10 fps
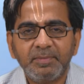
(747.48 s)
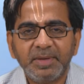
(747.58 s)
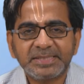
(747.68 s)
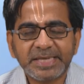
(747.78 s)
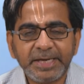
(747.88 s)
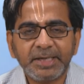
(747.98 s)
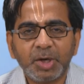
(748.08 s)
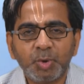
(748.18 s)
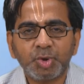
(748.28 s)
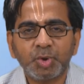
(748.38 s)
sent
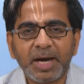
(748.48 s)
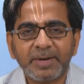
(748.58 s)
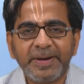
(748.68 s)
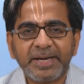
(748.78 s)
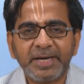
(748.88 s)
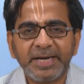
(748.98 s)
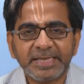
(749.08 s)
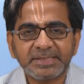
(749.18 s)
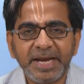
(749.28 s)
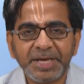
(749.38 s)
out to arbitrary
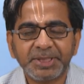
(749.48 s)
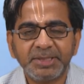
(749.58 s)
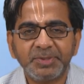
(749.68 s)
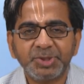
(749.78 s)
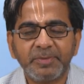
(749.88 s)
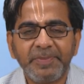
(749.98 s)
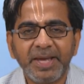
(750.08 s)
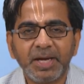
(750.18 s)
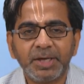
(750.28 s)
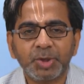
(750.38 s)
destinations which are
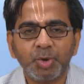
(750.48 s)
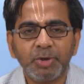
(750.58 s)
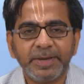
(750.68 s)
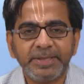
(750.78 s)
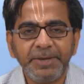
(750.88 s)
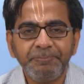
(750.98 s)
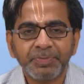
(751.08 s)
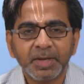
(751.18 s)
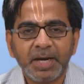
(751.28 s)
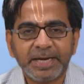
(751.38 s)
being controlled by the
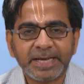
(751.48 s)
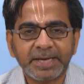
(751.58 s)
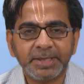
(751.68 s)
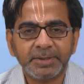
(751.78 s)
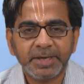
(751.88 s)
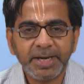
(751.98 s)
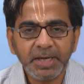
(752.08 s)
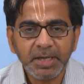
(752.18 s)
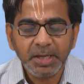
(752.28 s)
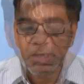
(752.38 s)
attacker,
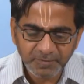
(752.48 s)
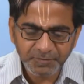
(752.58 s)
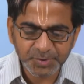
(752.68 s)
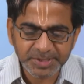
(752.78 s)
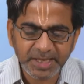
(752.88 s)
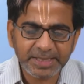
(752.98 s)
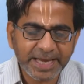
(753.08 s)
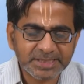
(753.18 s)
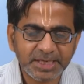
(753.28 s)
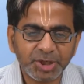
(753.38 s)
right. If you see the
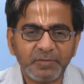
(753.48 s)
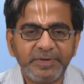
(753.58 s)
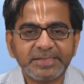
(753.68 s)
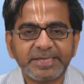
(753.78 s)
extent of these